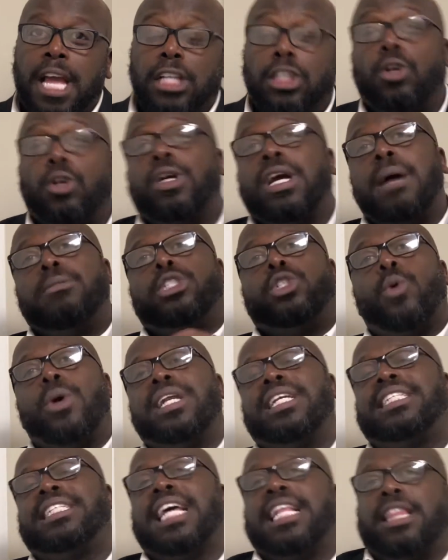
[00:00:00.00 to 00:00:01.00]
So come
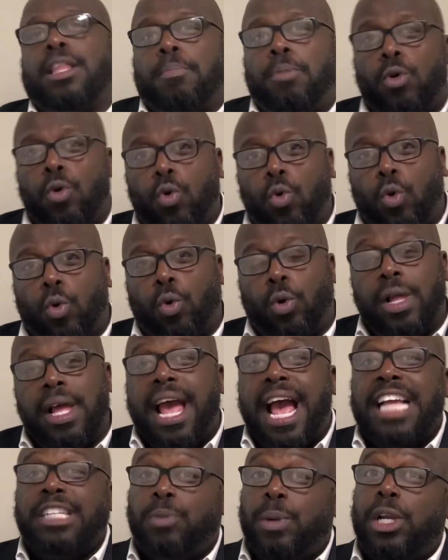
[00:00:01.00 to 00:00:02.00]
join us at the pool
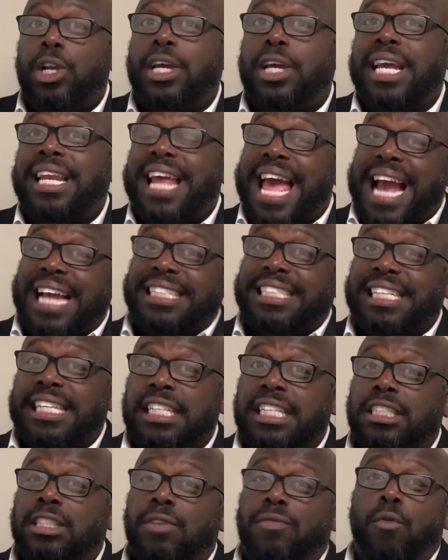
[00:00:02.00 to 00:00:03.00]
as we look at
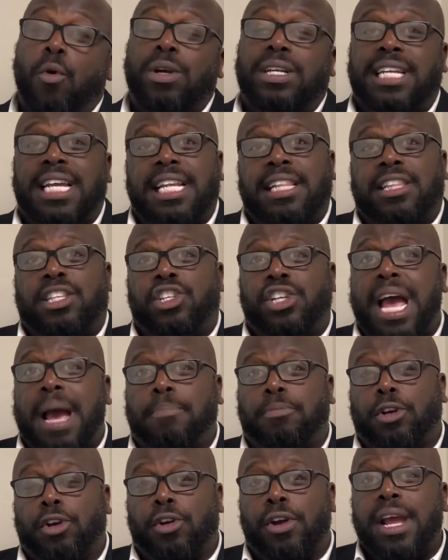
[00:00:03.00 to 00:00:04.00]
Exodus, the 14th
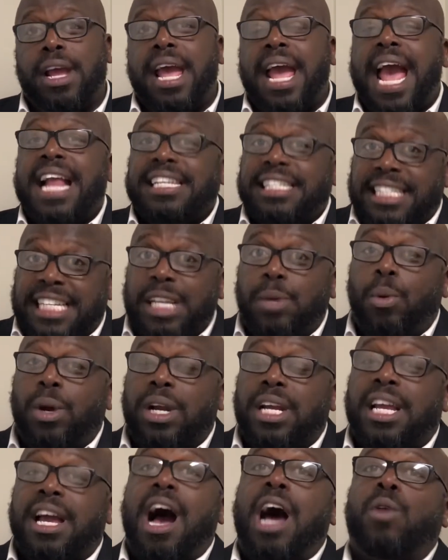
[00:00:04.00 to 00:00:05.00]
chapter, and see
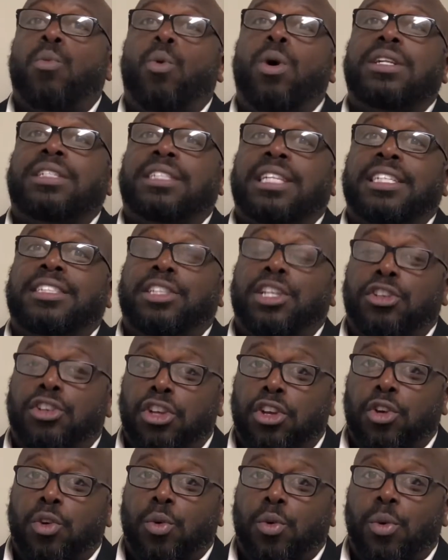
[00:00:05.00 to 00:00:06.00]
what God wants us to
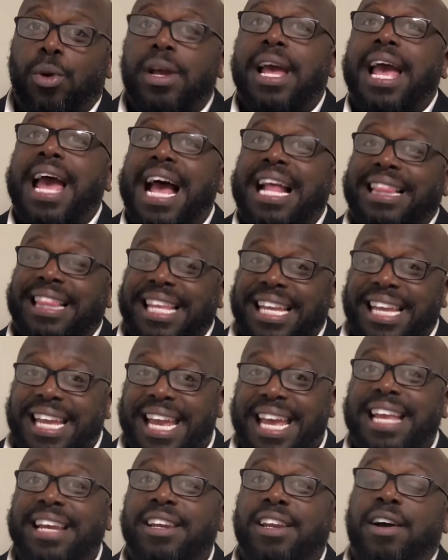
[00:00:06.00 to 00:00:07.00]
do at the
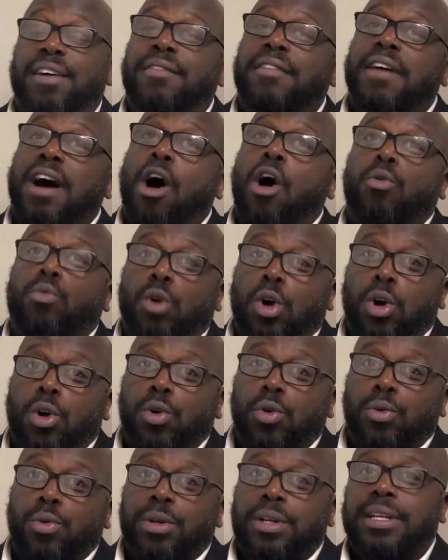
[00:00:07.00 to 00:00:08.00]
end of our
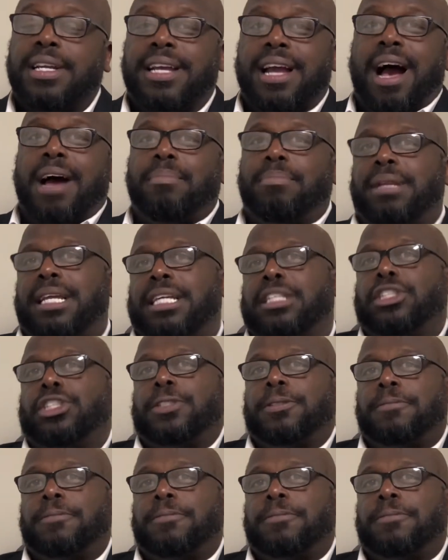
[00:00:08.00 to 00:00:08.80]
road. God bless.